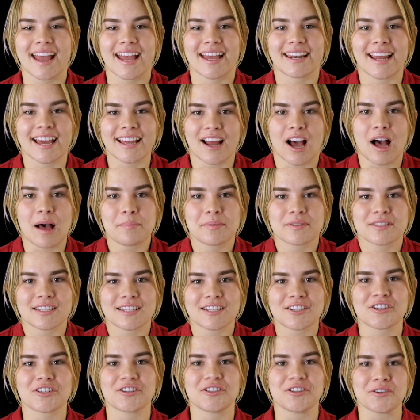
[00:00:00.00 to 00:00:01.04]
and at
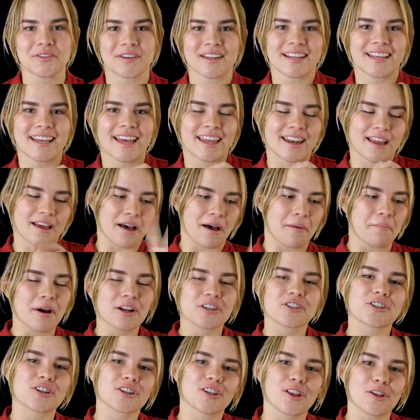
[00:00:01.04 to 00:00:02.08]
opposition you can get a
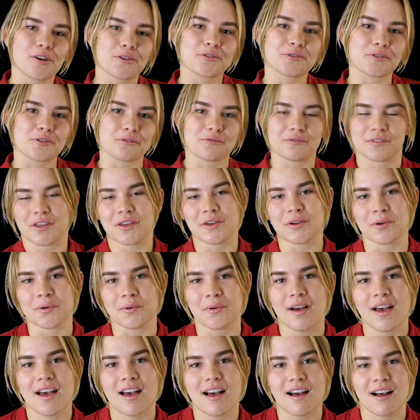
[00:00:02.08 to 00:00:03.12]
much closer view
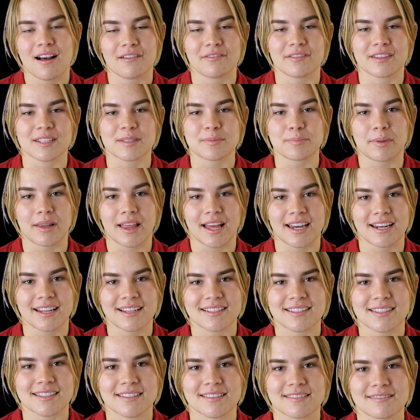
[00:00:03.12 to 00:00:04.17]
of these
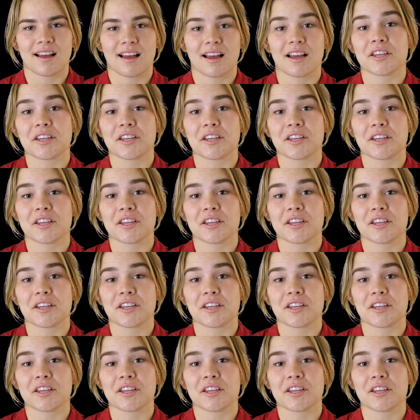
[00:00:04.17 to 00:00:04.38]
planets.